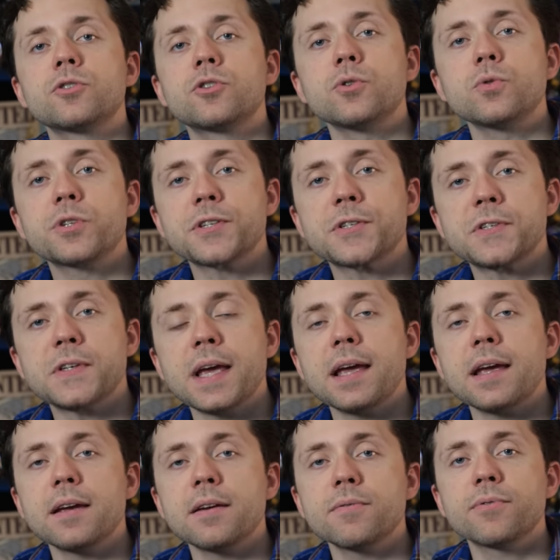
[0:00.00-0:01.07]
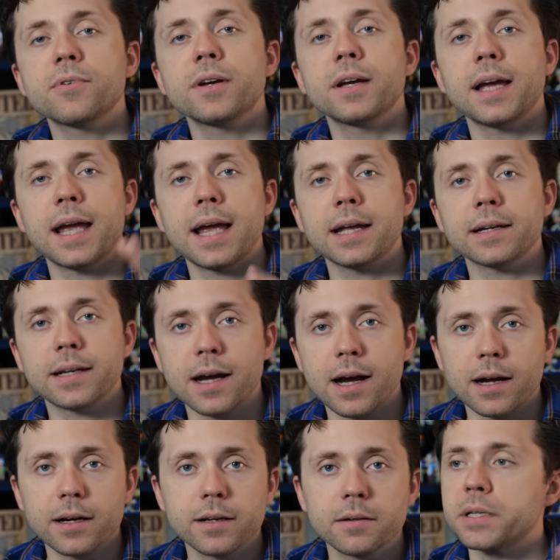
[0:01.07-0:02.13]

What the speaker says: to save Hancock.